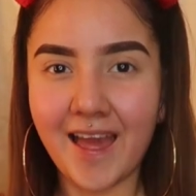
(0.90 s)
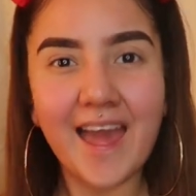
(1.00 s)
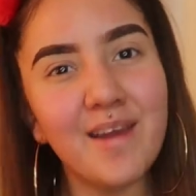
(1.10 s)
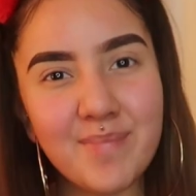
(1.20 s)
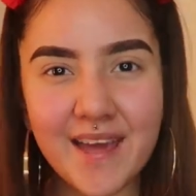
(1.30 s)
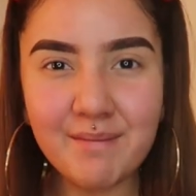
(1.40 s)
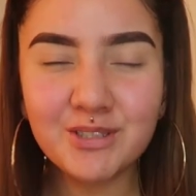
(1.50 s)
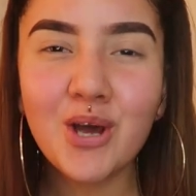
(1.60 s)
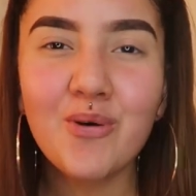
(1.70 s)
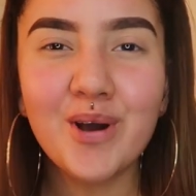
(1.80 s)
Hey babes,
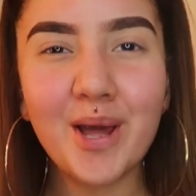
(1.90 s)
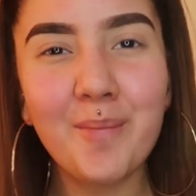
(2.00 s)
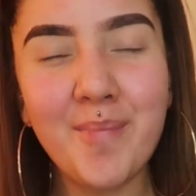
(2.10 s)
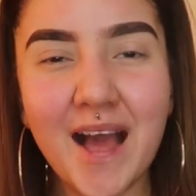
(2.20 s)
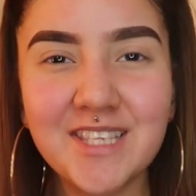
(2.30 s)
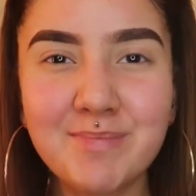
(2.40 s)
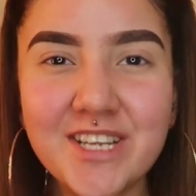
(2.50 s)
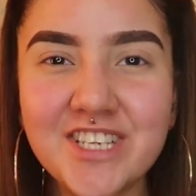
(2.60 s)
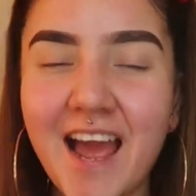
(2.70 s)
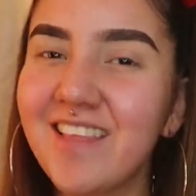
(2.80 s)
welcome back to
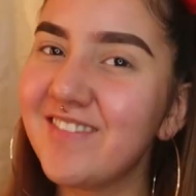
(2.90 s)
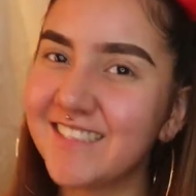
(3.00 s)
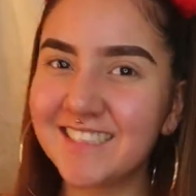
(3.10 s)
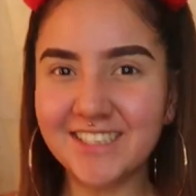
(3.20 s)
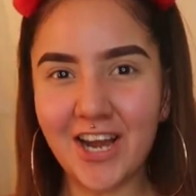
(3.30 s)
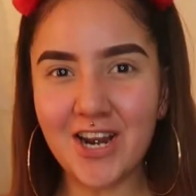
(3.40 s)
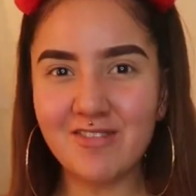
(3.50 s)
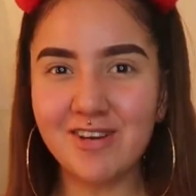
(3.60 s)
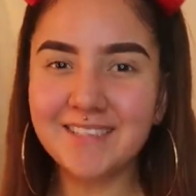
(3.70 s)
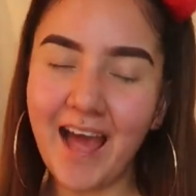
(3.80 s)
my channel. This is
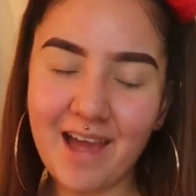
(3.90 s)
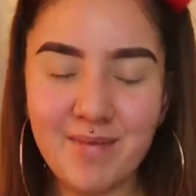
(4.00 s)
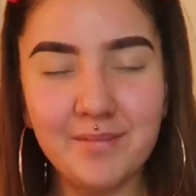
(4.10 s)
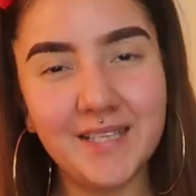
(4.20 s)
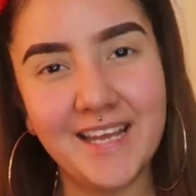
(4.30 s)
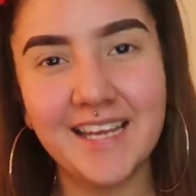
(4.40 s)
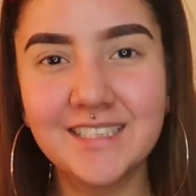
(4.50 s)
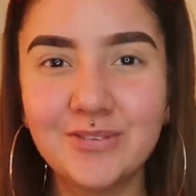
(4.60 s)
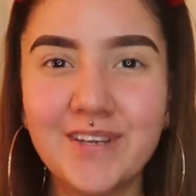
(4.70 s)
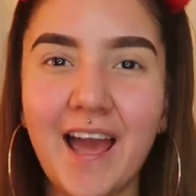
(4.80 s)
Darla Rose. Hi babes, how you
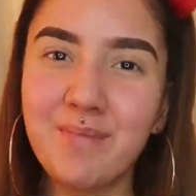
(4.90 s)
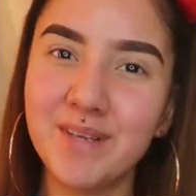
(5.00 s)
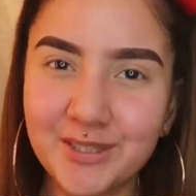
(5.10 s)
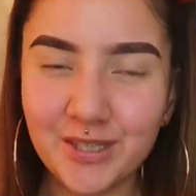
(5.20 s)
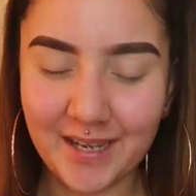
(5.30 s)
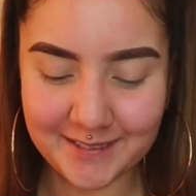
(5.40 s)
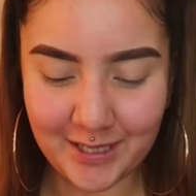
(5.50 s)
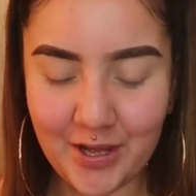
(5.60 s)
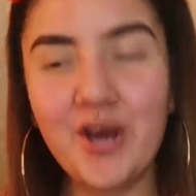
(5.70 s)
guys doing? I miss you guys.